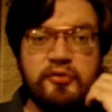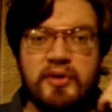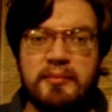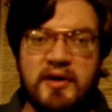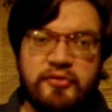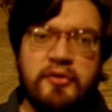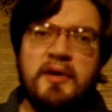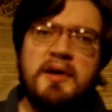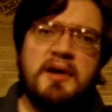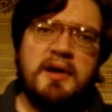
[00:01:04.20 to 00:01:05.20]
mates,
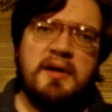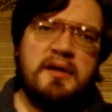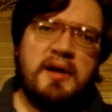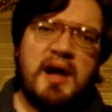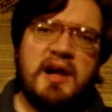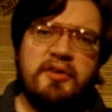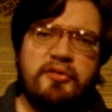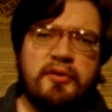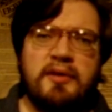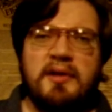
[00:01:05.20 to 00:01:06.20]
and
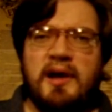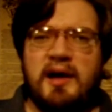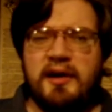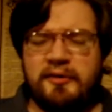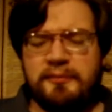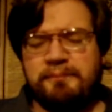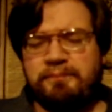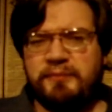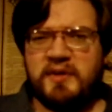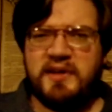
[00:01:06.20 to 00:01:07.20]

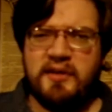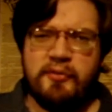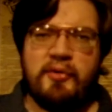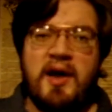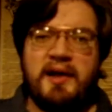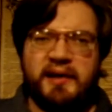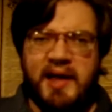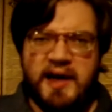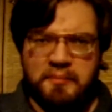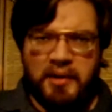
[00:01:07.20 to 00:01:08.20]
give
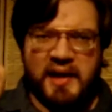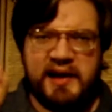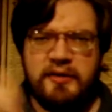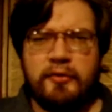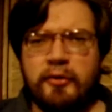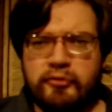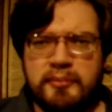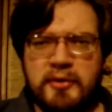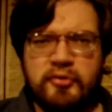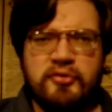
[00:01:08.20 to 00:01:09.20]
campaign
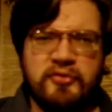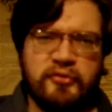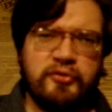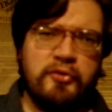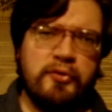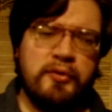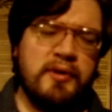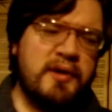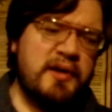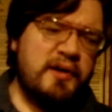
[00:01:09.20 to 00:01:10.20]
contributions to
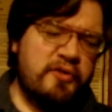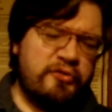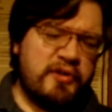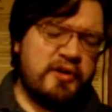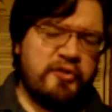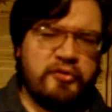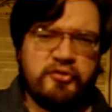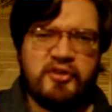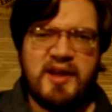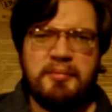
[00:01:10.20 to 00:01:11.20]
senators that
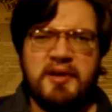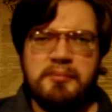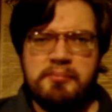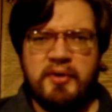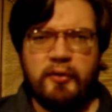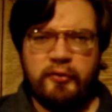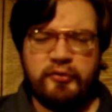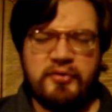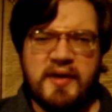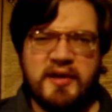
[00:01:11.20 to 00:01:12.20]
champion
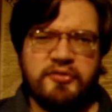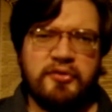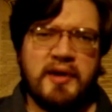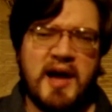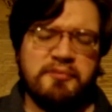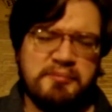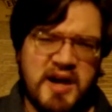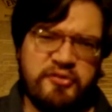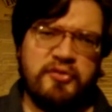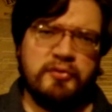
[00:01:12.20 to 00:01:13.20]
bills that have
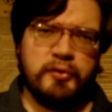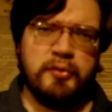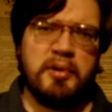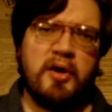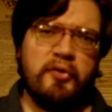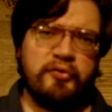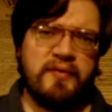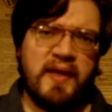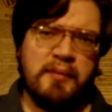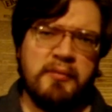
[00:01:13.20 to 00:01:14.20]
massive loopholes for
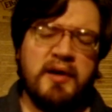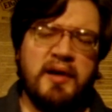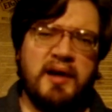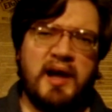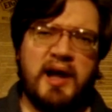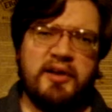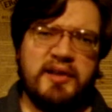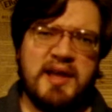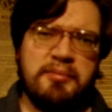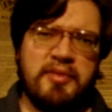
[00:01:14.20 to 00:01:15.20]
them and
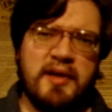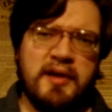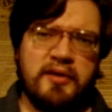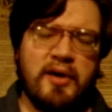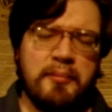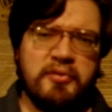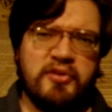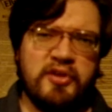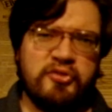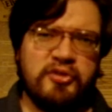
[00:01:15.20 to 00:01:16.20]
keep their
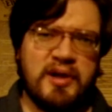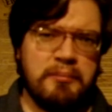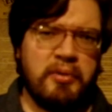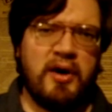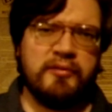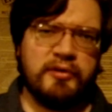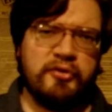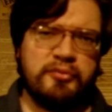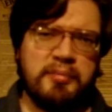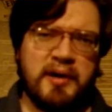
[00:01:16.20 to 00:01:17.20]
competition
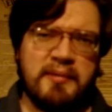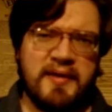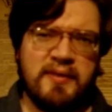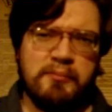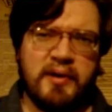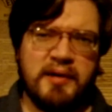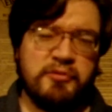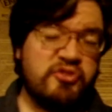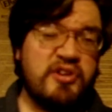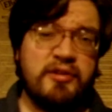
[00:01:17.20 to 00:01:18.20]
impoverished by making them buy
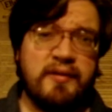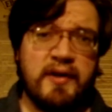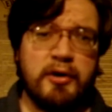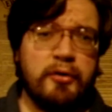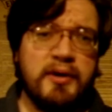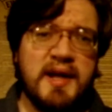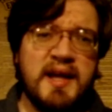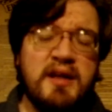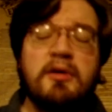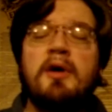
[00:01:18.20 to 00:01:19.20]
machinery they don't
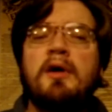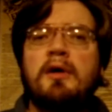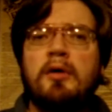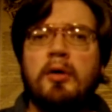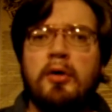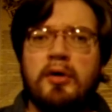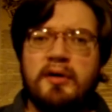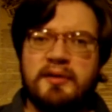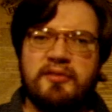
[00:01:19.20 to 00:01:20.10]
need, or